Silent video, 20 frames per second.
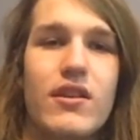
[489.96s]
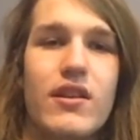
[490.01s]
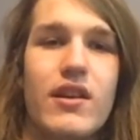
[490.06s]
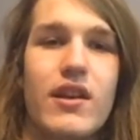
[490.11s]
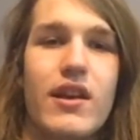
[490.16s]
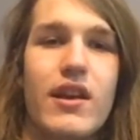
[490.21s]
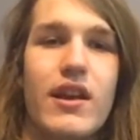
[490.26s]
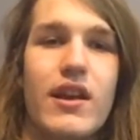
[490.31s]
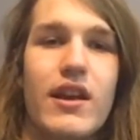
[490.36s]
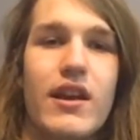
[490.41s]

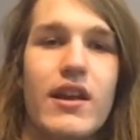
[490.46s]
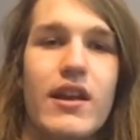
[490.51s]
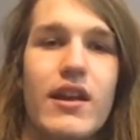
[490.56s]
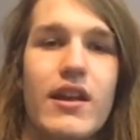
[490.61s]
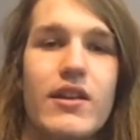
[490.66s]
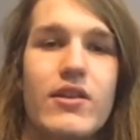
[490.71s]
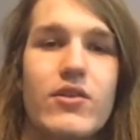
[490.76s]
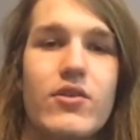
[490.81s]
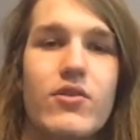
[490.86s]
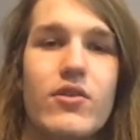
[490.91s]

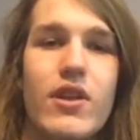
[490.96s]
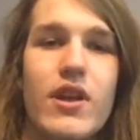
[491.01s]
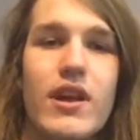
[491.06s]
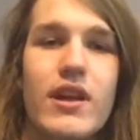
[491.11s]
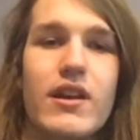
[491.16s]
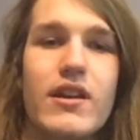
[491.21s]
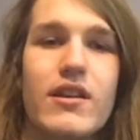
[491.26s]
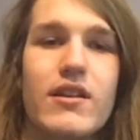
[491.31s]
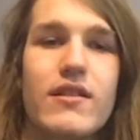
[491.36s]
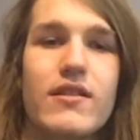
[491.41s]
and you're
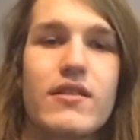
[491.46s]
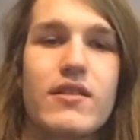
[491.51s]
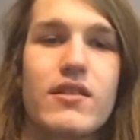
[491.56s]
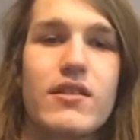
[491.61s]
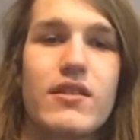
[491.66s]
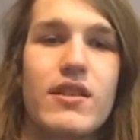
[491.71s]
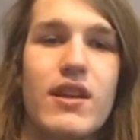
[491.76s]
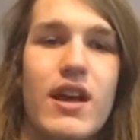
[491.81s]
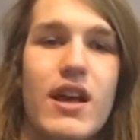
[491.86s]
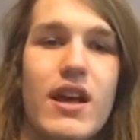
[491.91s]
like
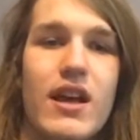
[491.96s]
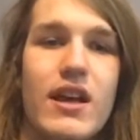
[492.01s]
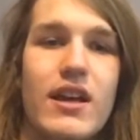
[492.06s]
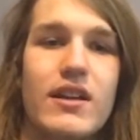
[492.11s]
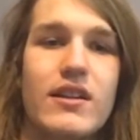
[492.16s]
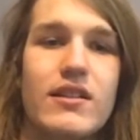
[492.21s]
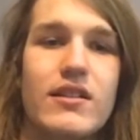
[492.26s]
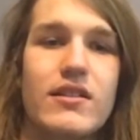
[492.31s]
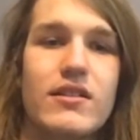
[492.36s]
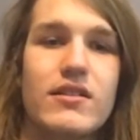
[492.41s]

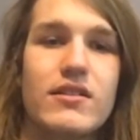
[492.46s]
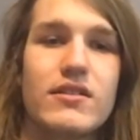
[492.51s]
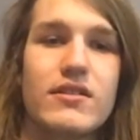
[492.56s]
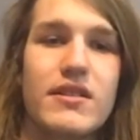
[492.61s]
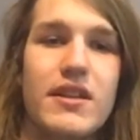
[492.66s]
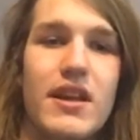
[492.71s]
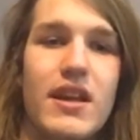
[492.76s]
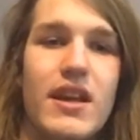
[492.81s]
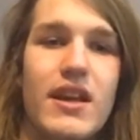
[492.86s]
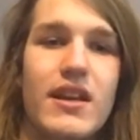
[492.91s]
9,
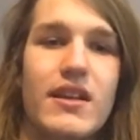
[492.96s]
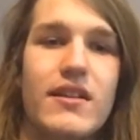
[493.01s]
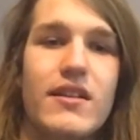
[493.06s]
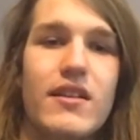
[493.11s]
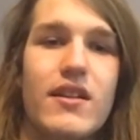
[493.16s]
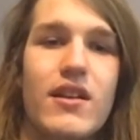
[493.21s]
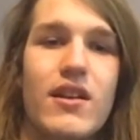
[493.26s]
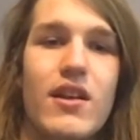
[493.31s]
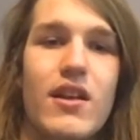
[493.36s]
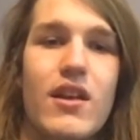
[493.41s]
10,
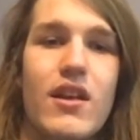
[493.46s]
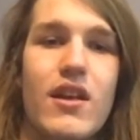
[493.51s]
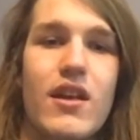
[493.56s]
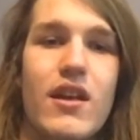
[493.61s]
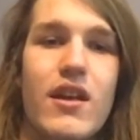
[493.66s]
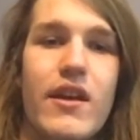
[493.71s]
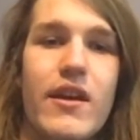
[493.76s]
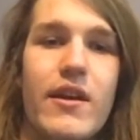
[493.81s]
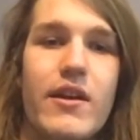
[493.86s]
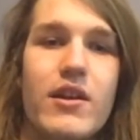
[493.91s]

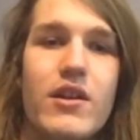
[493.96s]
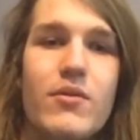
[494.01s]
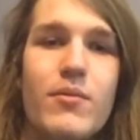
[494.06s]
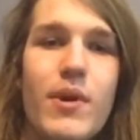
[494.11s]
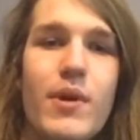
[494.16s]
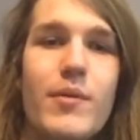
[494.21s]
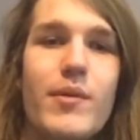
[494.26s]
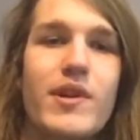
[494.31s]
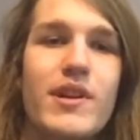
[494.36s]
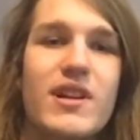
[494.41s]
you
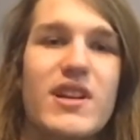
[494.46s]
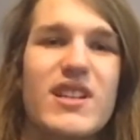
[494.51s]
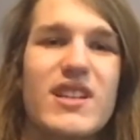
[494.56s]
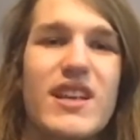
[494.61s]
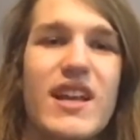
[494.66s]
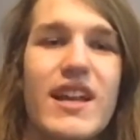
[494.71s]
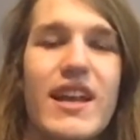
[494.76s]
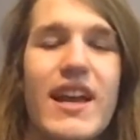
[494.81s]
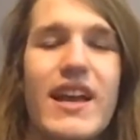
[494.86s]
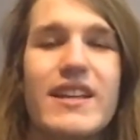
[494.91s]
might want to
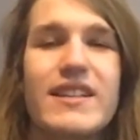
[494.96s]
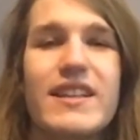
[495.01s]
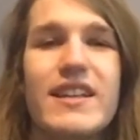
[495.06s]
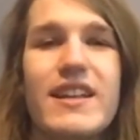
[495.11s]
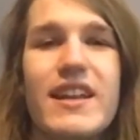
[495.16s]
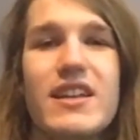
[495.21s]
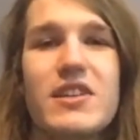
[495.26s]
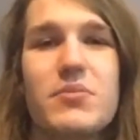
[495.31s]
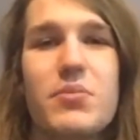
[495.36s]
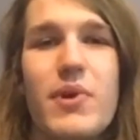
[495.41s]
get an
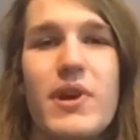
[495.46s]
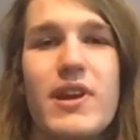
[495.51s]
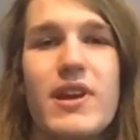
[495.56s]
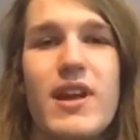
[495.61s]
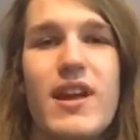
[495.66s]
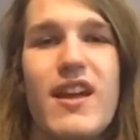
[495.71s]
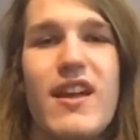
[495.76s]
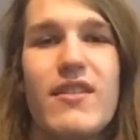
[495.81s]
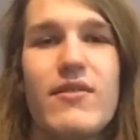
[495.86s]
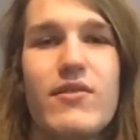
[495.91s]
18-inch bike
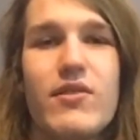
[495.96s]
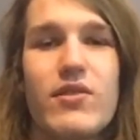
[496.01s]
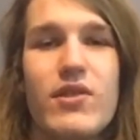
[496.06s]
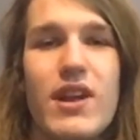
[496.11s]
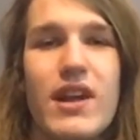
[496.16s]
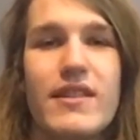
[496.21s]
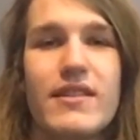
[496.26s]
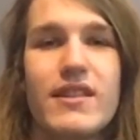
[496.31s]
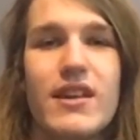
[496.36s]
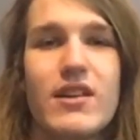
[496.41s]
if you're
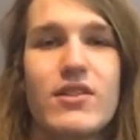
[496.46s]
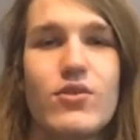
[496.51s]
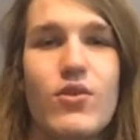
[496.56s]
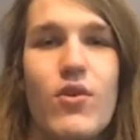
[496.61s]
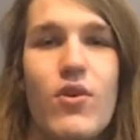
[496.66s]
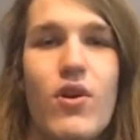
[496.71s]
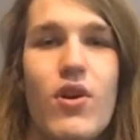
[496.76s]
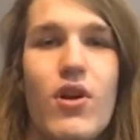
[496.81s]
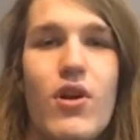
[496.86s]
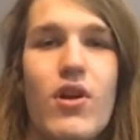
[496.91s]
not that
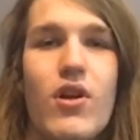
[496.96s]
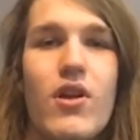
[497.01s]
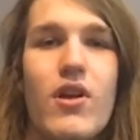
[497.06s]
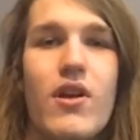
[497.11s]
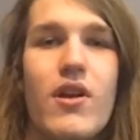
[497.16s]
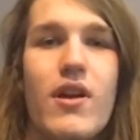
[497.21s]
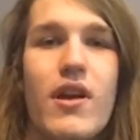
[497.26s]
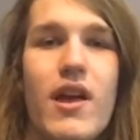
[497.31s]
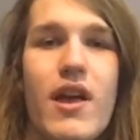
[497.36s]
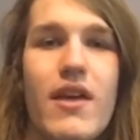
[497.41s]
tall.
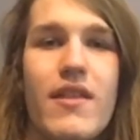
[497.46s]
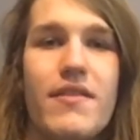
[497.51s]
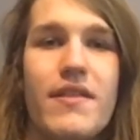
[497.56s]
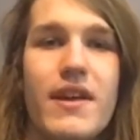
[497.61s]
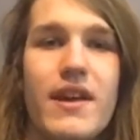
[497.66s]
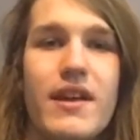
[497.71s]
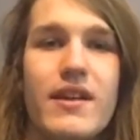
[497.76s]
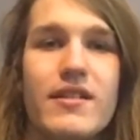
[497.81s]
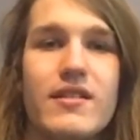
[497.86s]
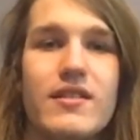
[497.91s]
And
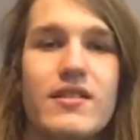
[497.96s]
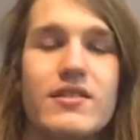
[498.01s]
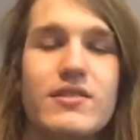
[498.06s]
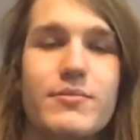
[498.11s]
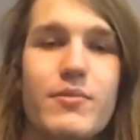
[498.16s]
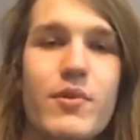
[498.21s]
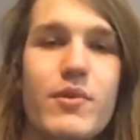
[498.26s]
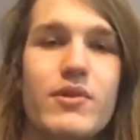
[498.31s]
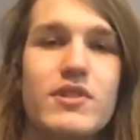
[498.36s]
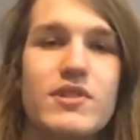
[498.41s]
then
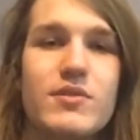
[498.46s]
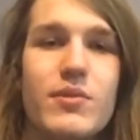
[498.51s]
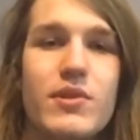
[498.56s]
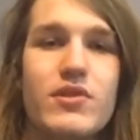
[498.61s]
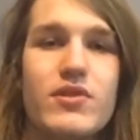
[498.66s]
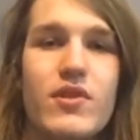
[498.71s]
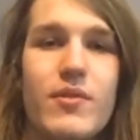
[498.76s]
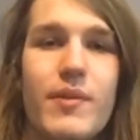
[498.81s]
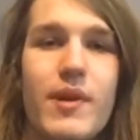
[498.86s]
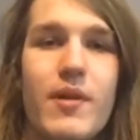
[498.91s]

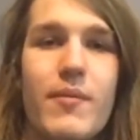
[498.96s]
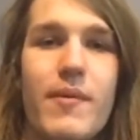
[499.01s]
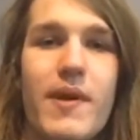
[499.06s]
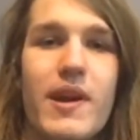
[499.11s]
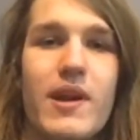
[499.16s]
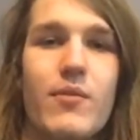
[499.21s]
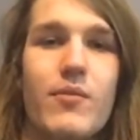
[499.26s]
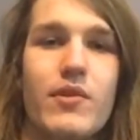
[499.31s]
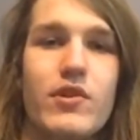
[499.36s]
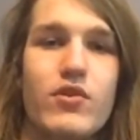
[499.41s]
switch to a bigger
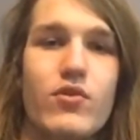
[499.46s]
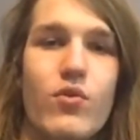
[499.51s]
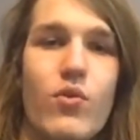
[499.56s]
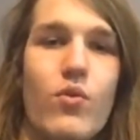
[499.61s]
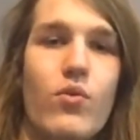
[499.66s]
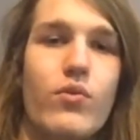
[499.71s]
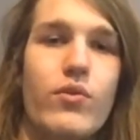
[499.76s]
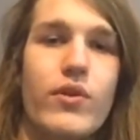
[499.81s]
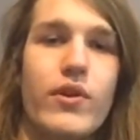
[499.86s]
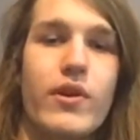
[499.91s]
bike when you're
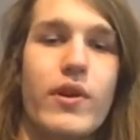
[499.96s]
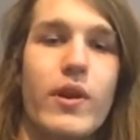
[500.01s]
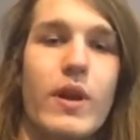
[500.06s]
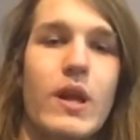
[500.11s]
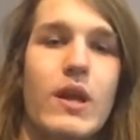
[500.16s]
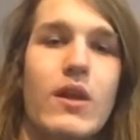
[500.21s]
older,